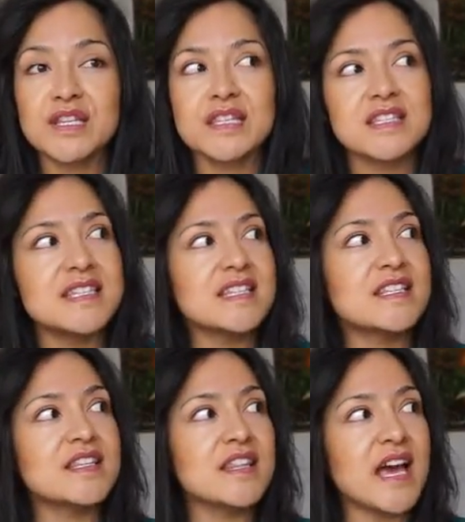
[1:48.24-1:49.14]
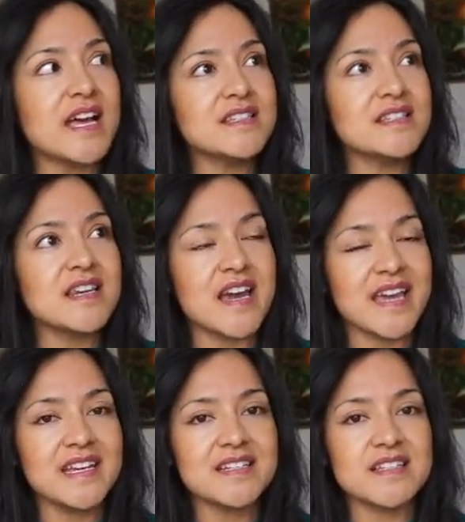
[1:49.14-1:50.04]
since last
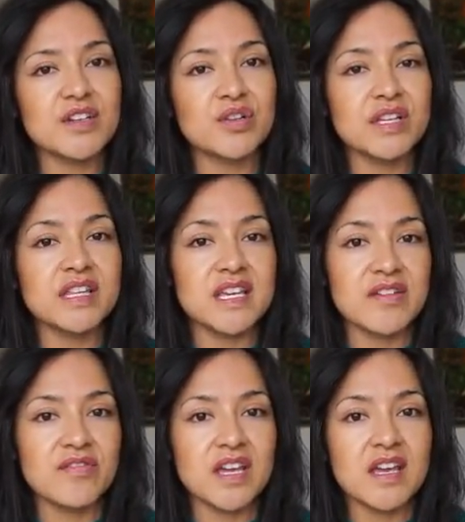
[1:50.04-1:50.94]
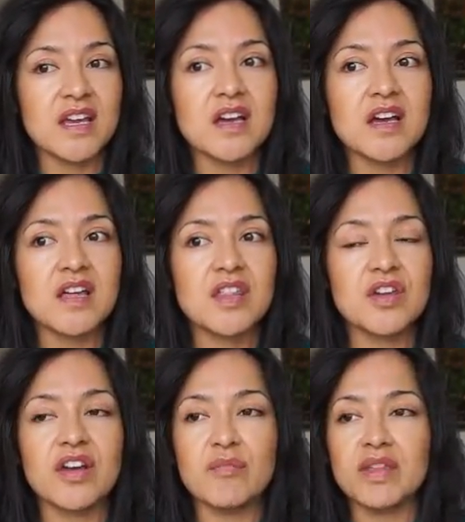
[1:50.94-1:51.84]
night, early in the evening,
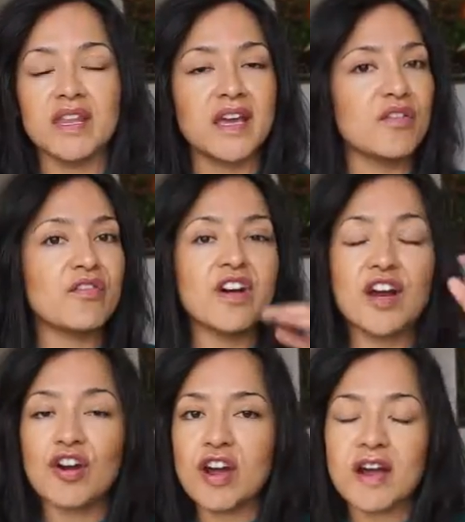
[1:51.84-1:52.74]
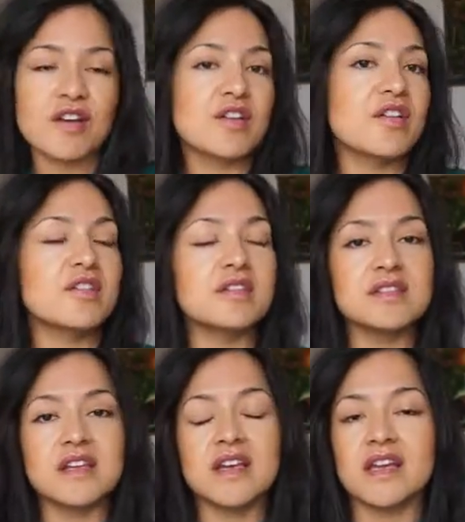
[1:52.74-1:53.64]
there have been like
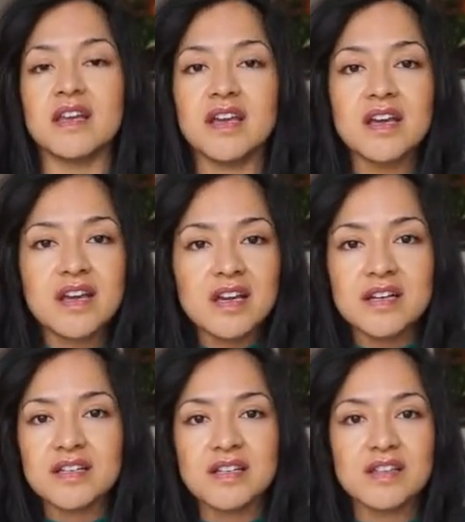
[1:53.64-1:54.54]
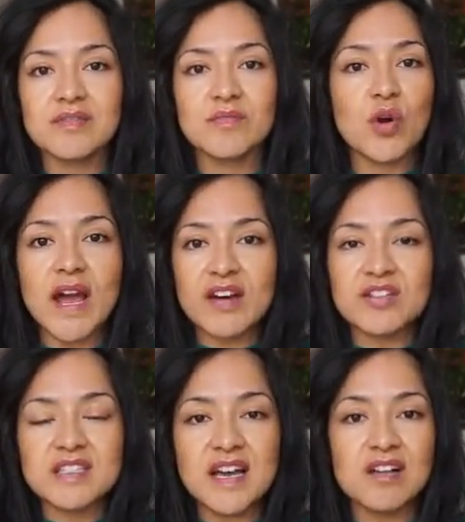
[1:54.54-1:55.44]
firecrackers and cracker
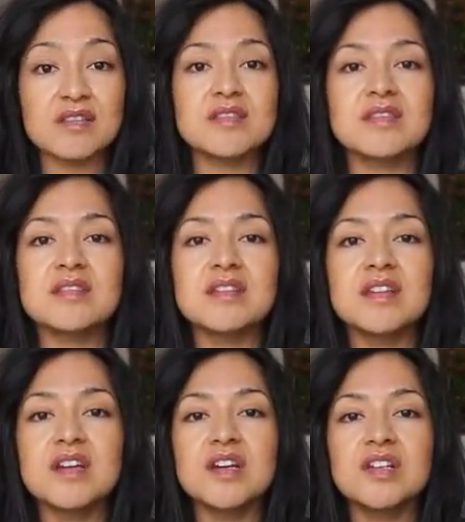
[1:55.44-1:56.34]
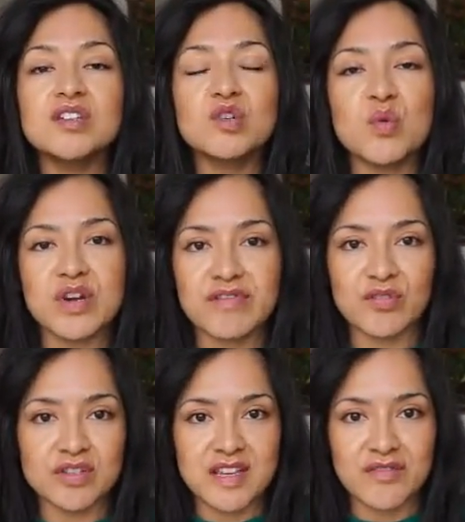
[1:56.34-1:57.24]
sounds
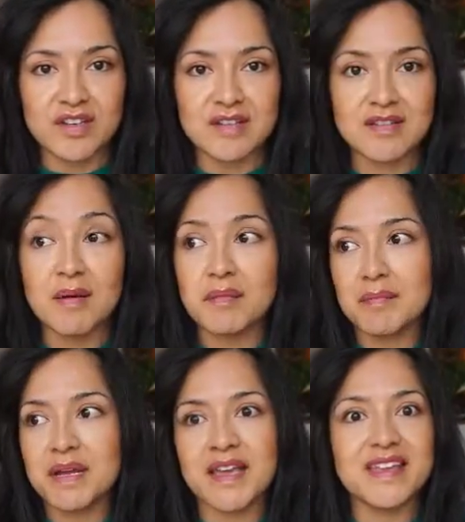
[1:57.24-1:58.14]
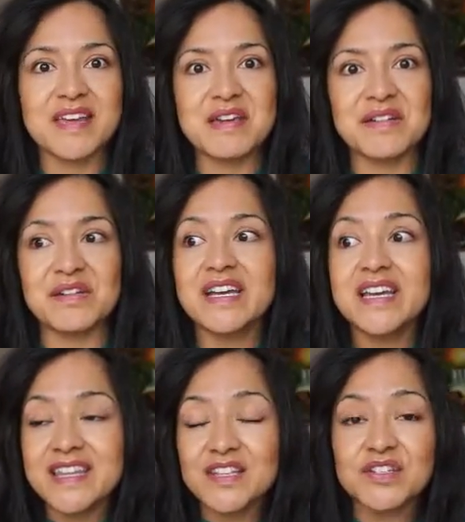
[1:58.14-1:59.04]
24/7. I'm not kidding you.
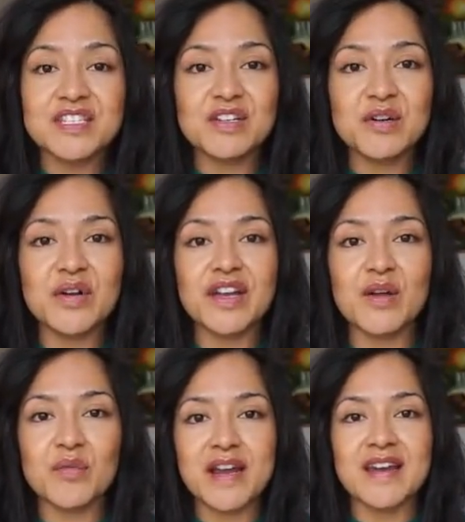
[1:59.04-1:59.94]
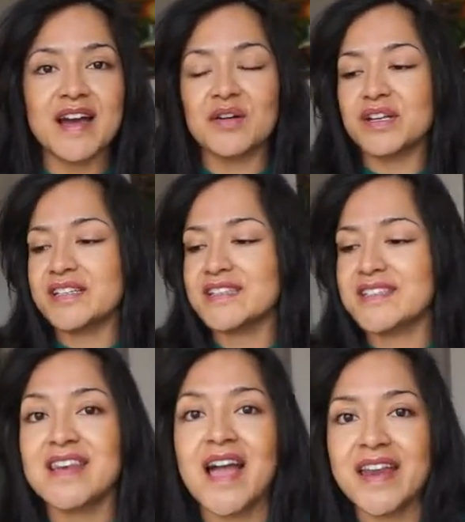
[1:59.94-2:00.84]
They're still going on right now, and
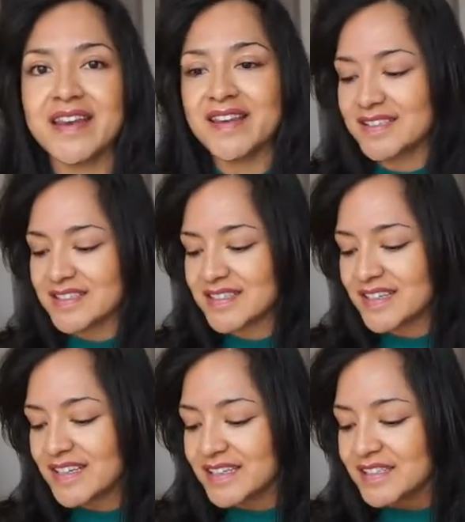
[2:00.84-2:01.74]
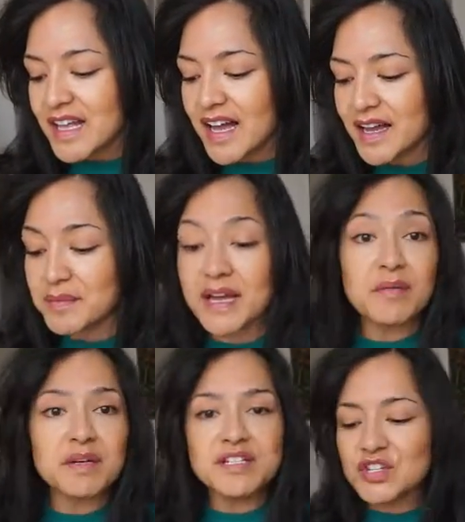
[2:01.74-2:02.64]
it's 90s. I
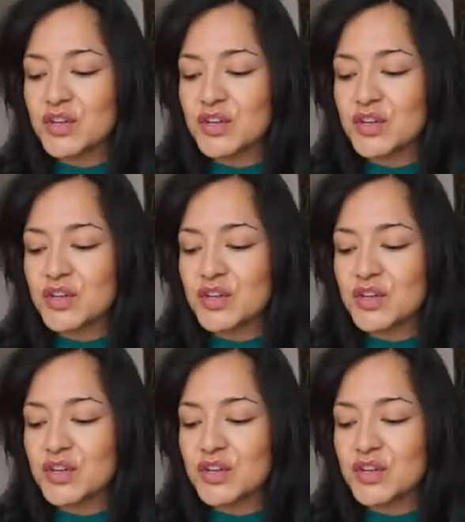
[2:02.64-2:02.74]
want to show